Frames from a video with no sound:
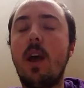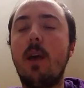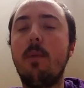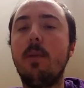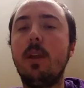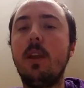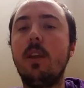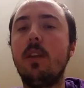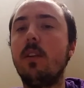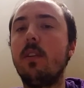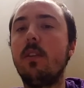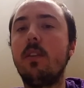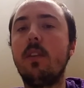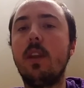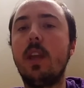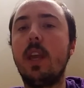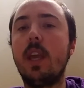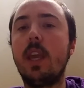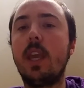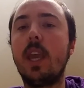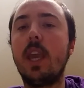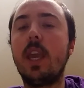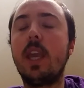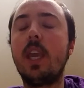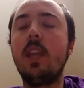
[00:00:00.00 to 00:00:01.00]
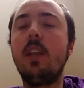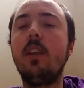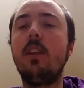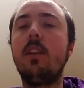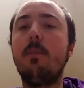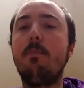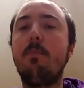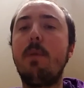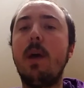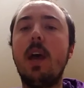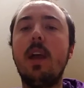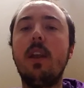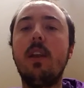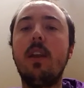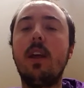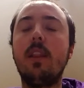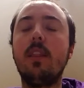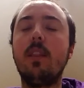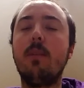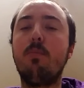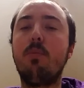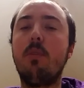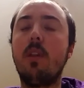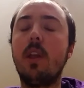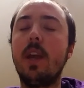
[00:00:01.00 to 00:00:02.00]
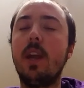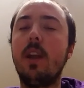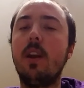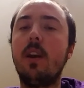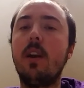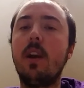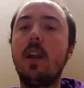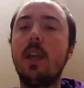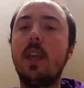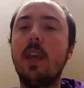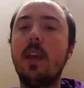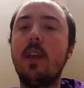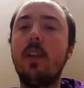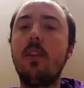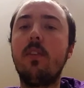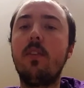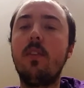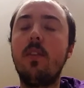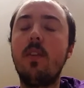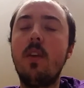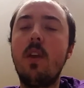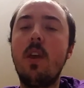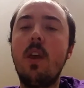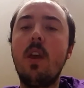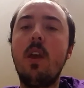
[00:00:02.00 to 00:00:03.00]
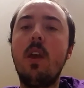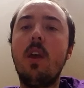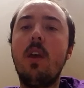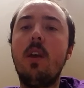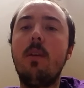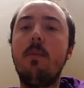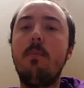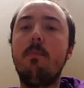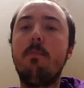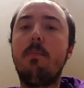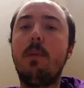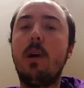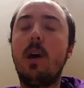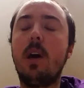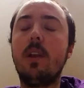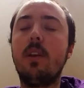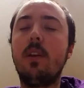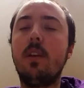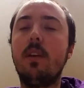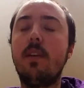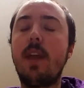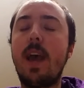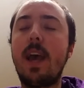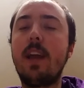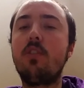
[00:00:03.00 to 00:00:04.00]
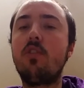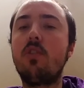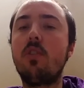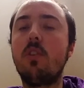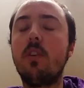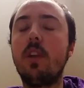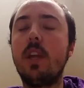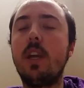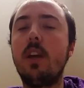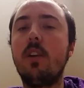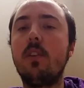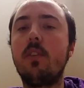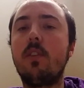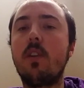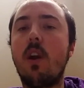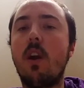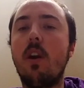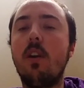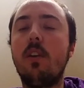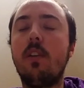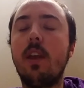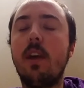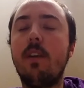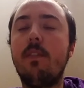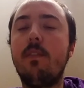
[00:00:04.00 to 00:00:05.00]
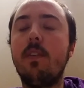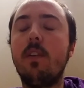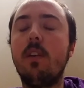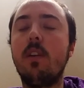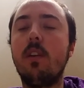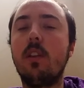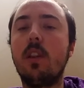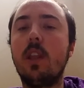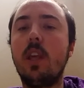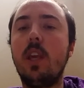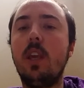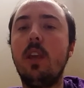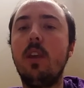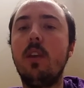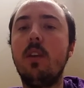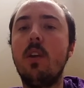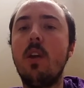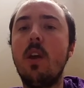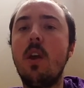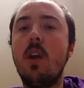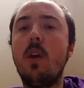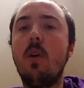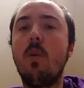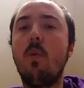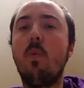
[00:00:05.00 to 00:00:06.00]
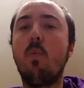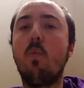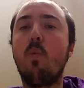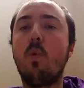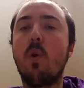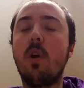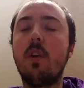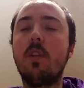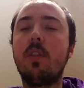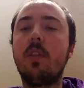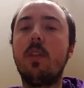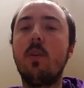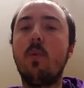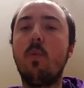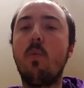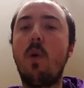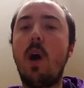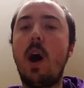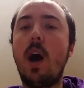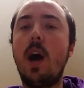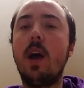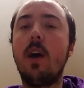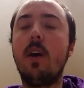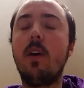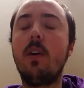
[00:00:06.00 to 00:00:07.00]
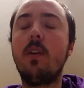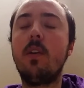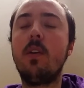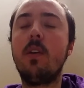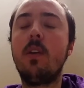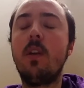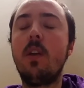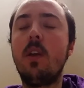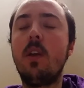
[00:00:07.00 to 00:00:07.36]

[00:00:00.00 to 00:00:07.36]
I mean, it can depend on the player, I guess. But natural nails are definitely worth the while.